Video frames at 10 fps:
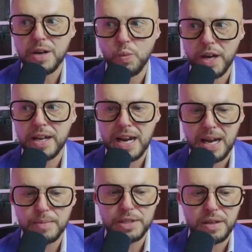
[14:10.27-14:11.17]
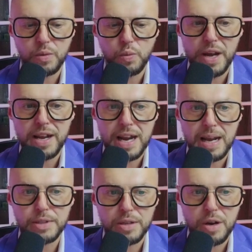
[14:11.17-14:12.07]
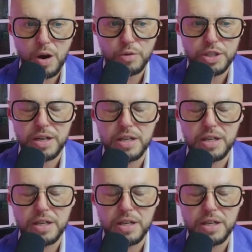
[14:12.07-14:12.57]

when it comes uh, when it comes to coaching.